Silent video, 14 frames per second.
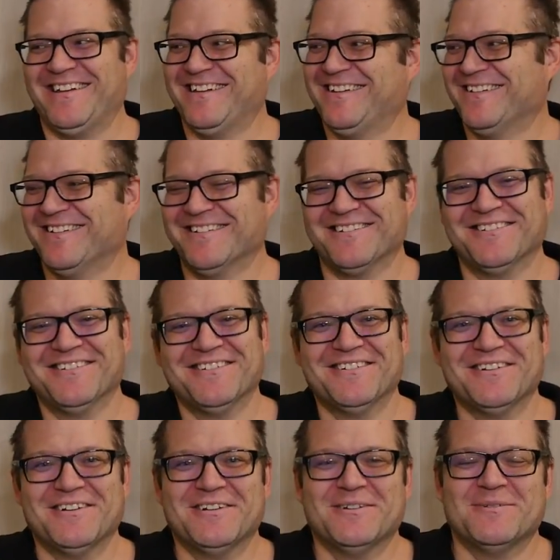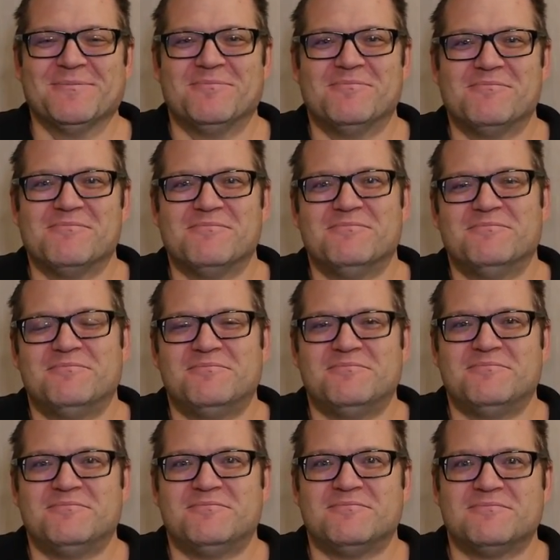
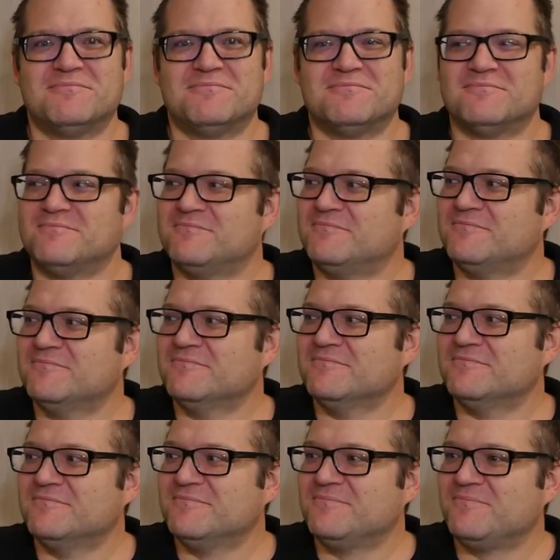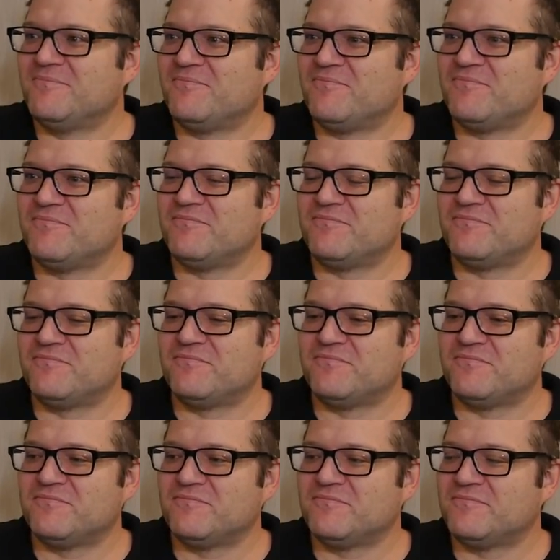
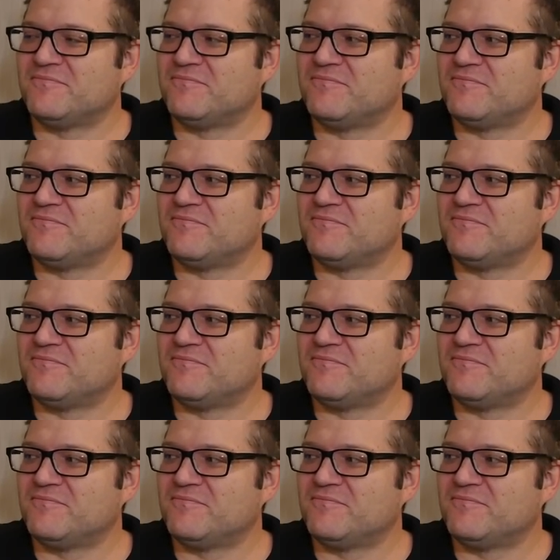The person shown says nothing.